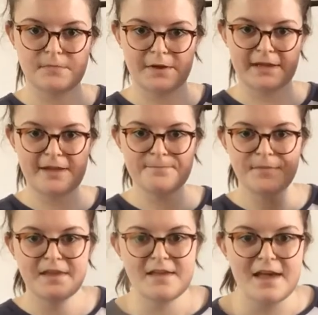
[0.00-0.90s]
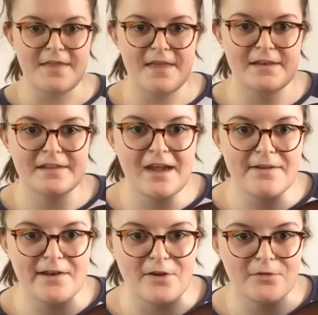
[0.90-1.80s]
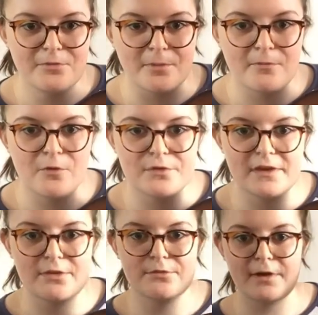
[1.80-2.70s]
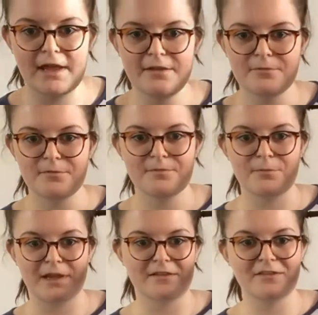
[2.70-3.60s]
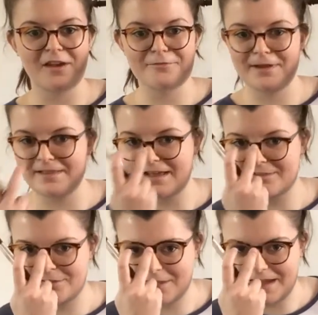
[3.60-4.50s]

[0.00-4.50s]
okay, and then carrying on from 43, we can sight read that to